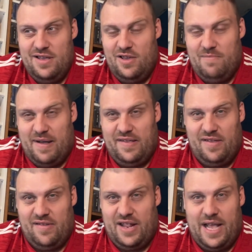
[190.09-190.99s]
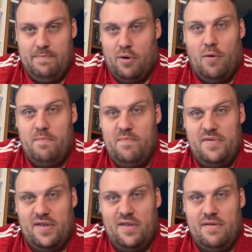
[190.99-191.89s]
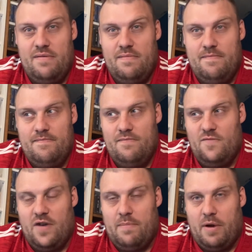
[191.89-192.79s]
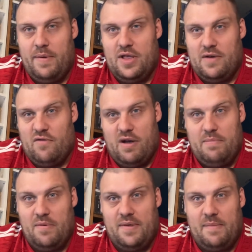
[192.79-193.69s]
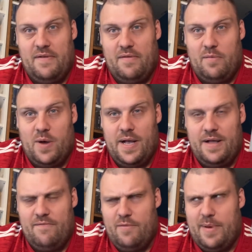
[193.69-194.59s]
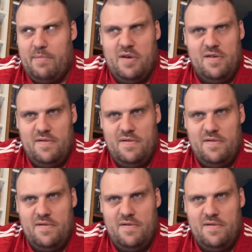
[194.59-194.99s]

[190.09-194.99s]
you basically just lay bombs and try to blow each other up or something, from what I can remember.